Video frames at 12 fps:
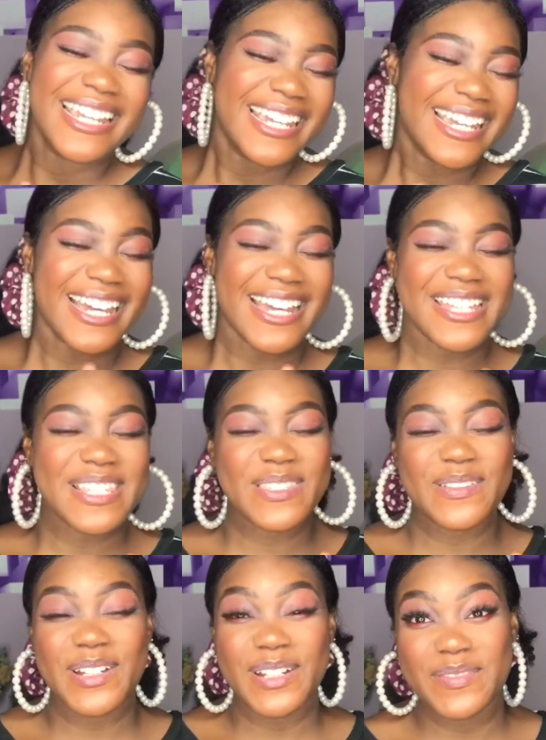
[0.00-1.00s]
Guys,
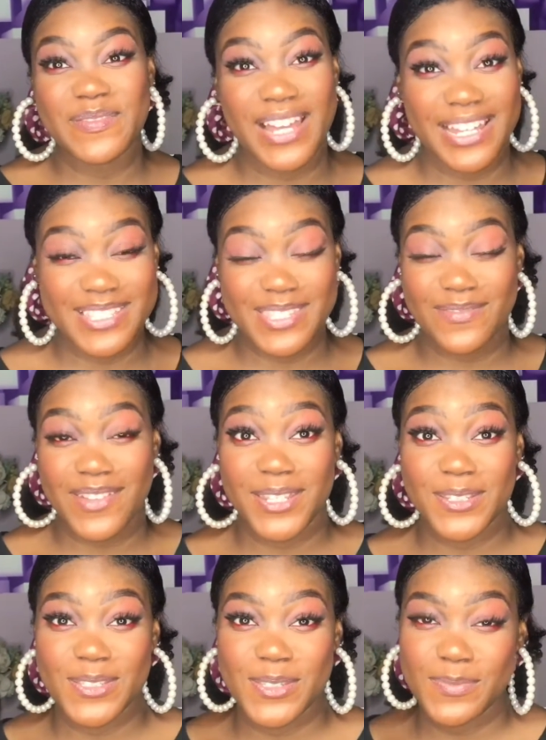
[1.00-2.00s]
welcome back to my
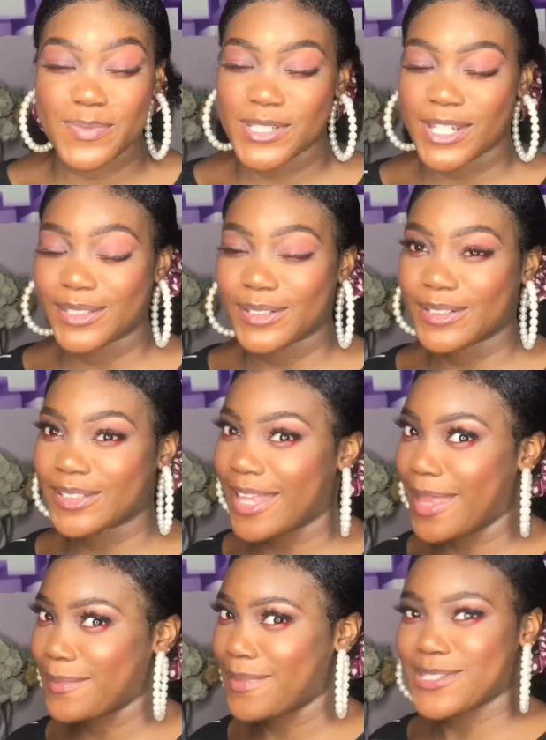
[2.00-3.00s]
YouTube channel.
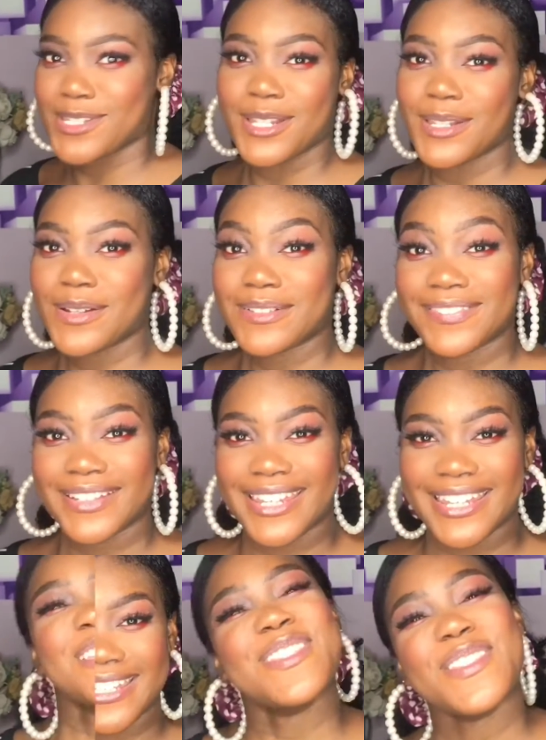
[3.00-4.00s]
I'm actually Father.
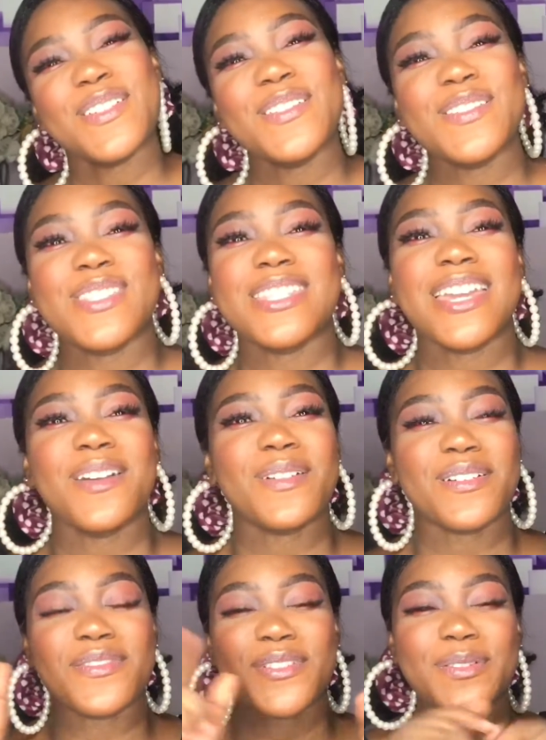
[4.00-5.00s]
So today we're
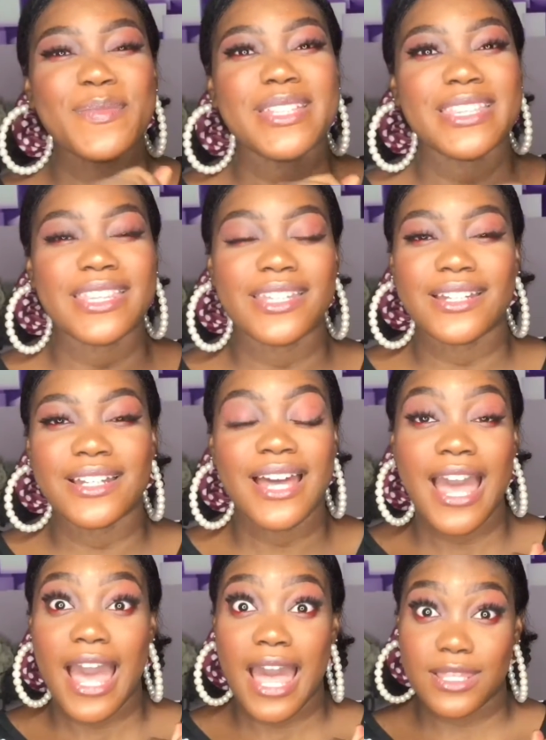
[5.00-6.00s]
filming the
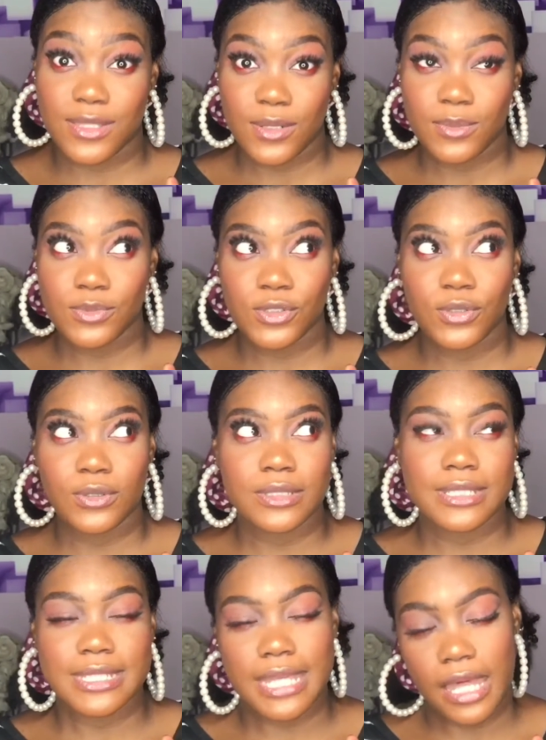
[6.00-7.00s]
assumption
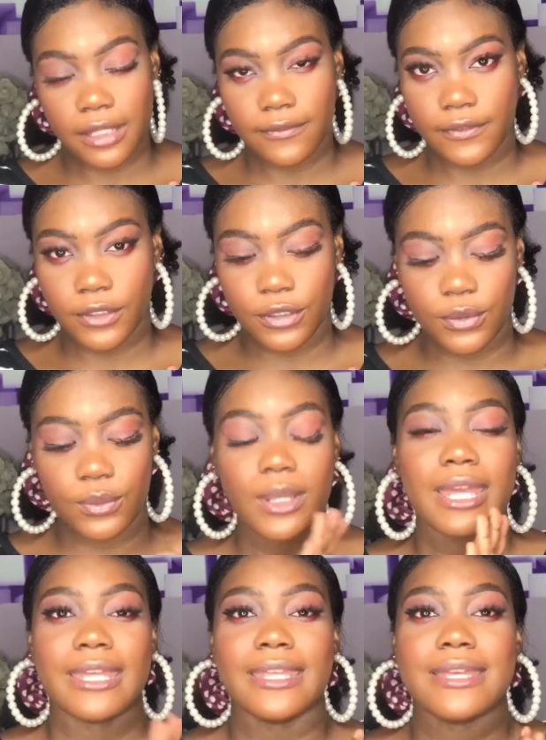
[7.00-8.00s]
tag video.
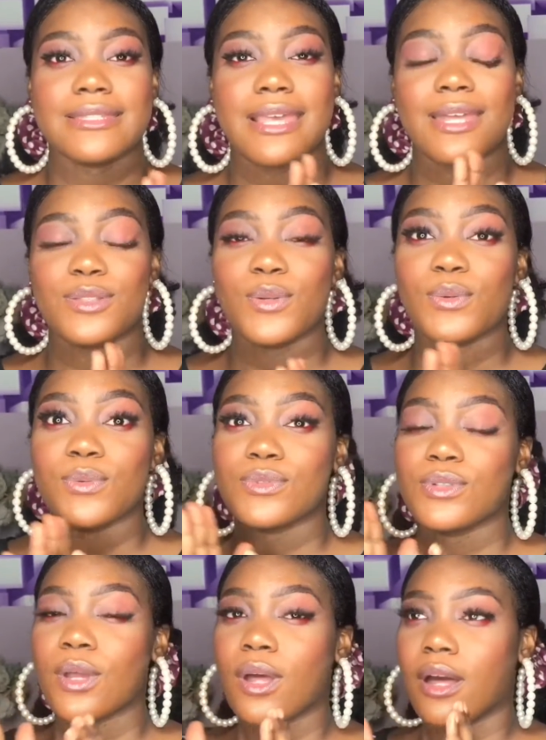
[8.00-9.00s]
Yes, I told
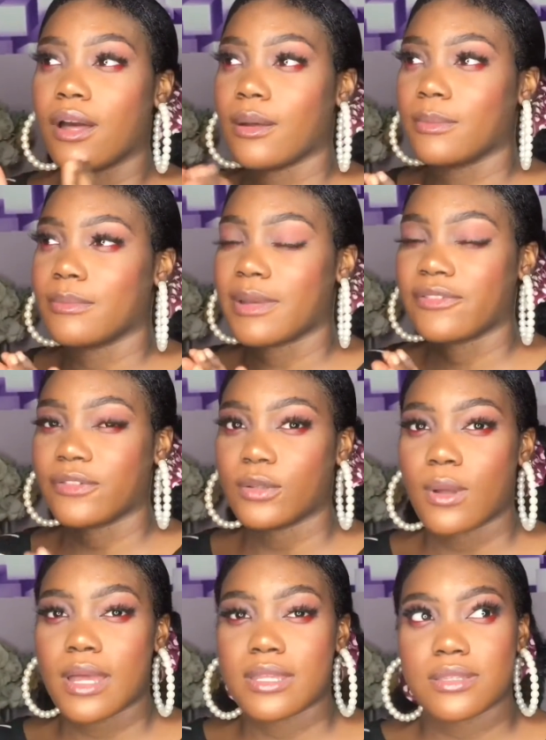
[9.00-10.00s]
my
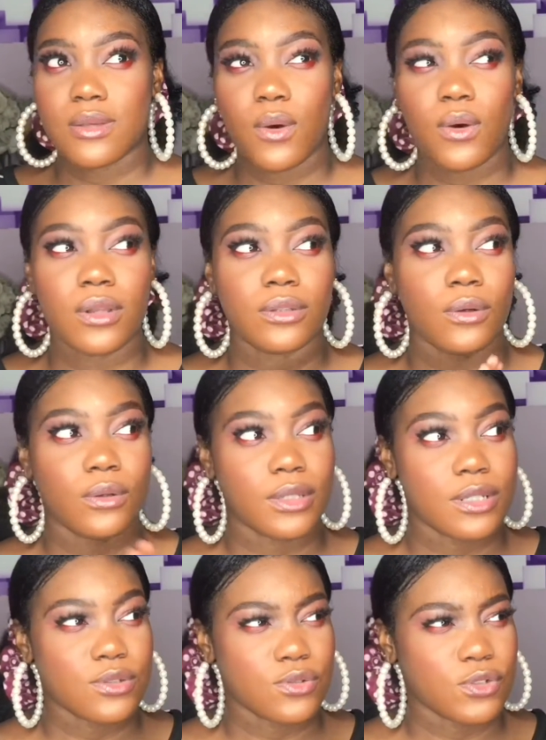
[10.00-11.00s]
followers on other
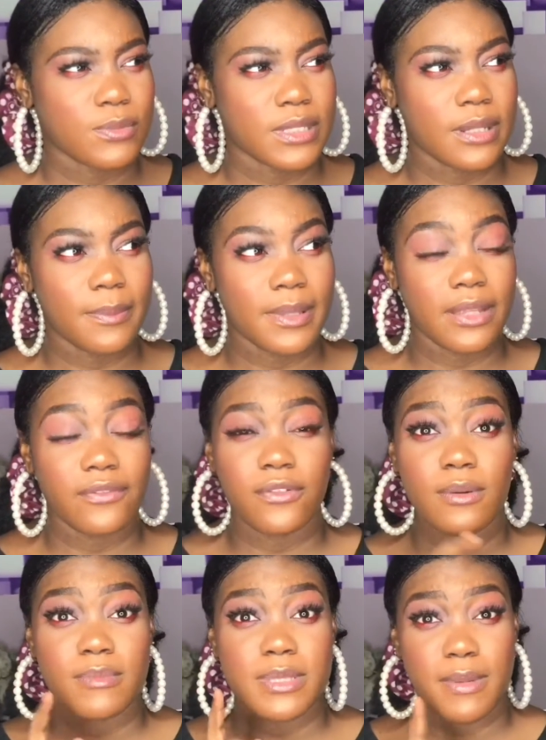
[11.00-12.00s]
social media
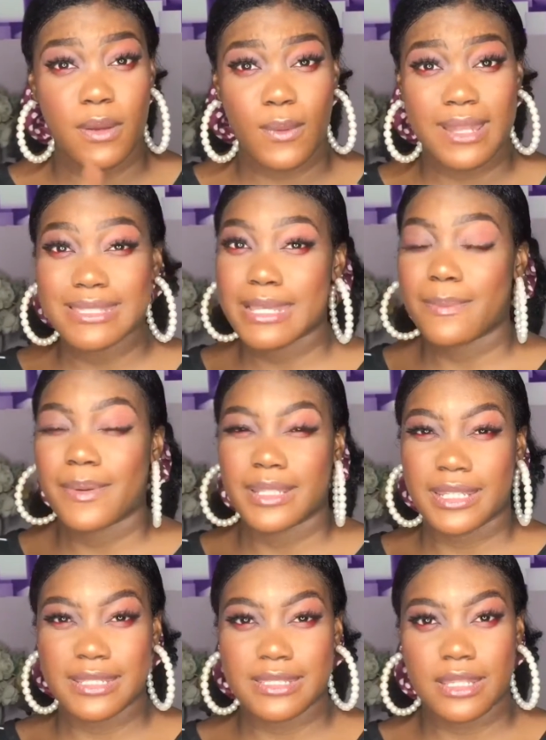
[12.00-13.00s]
platforms, my WhatsApp and
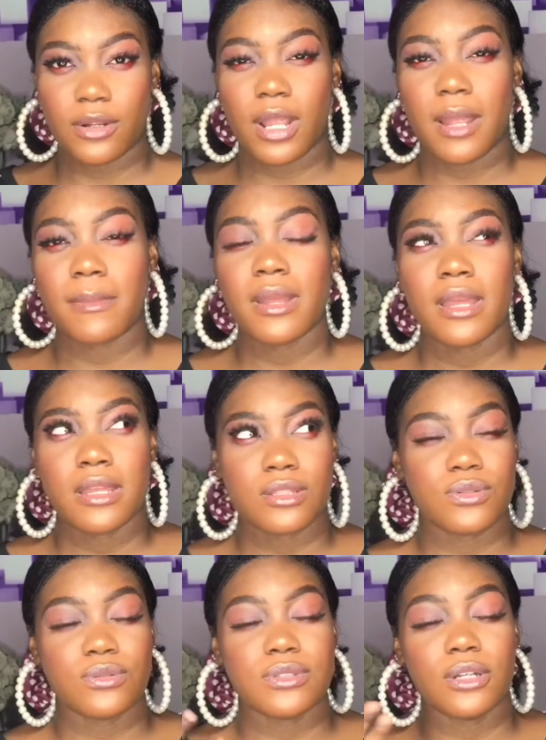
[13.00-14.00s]
Instagram,
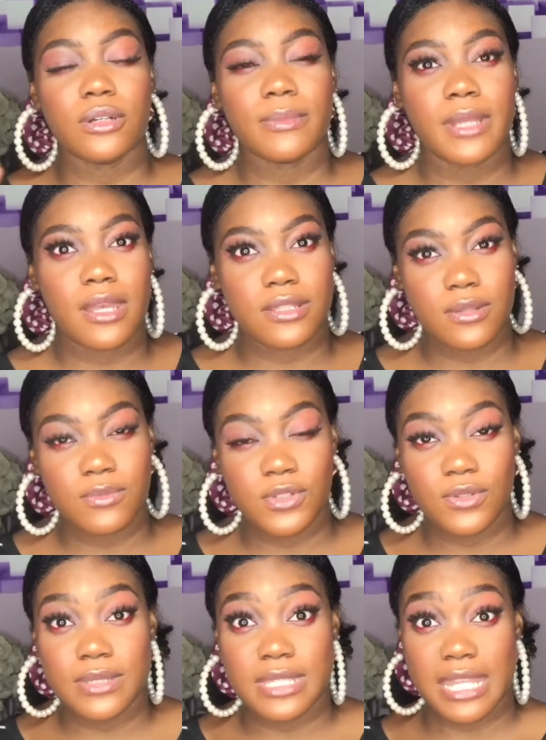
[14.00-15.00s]
to tell me
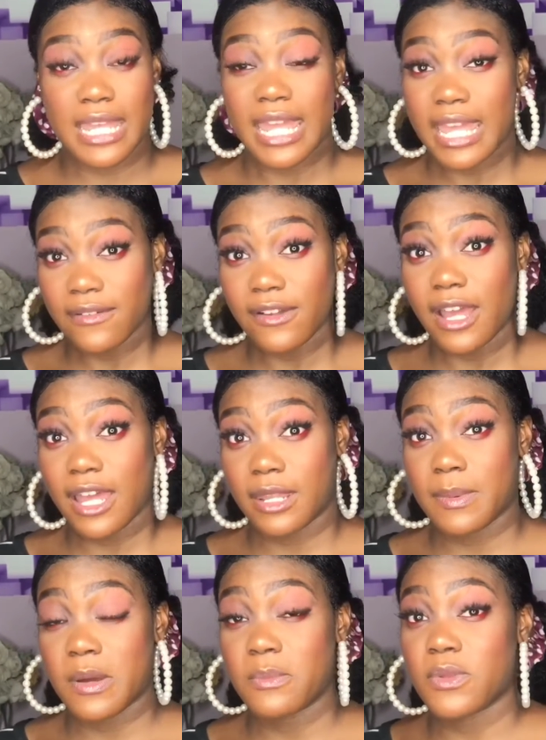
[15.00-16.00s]
assumptions they ever had
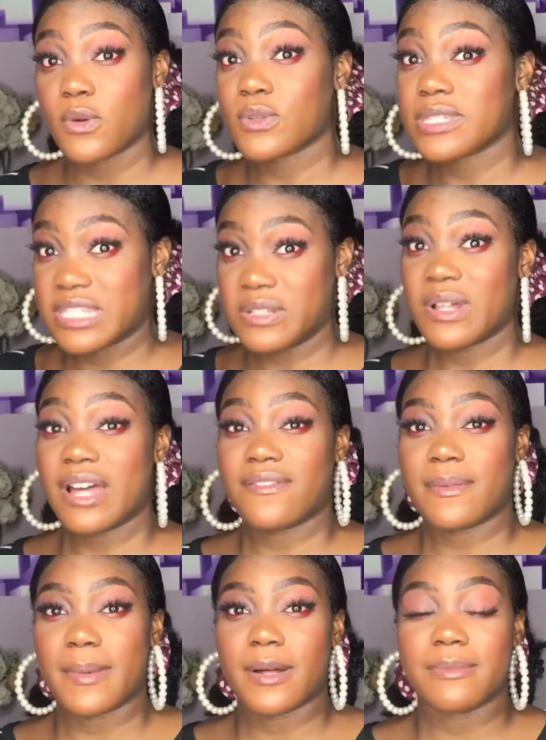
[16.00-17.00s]
about me or still have
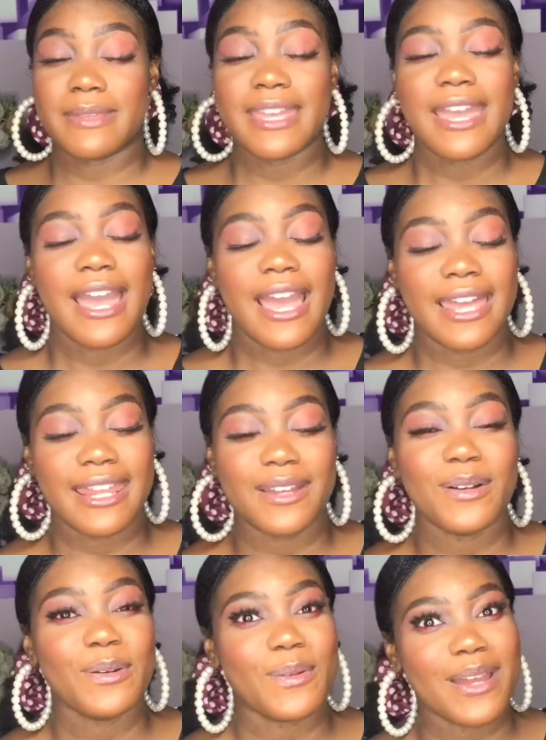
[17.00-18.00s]
about me, and I got
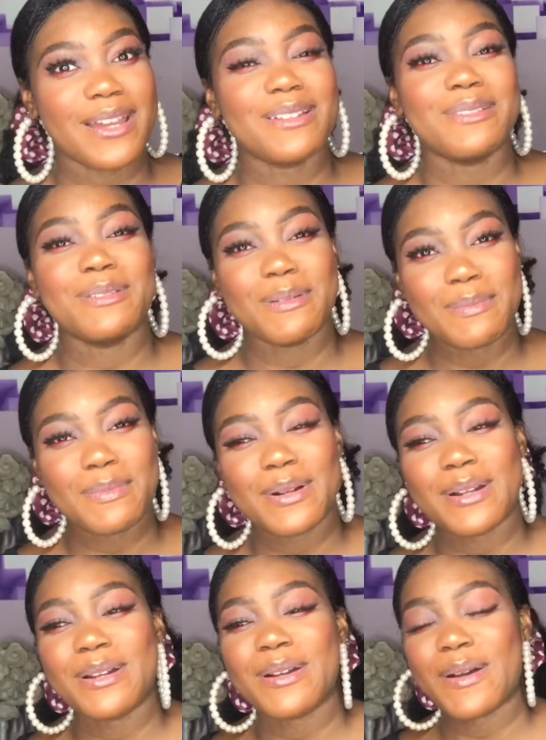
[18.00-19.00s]
quite a number
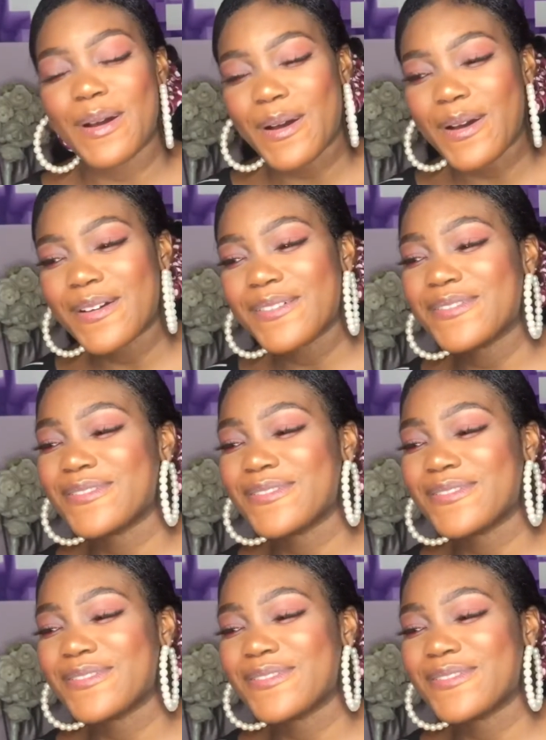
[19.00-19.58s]
of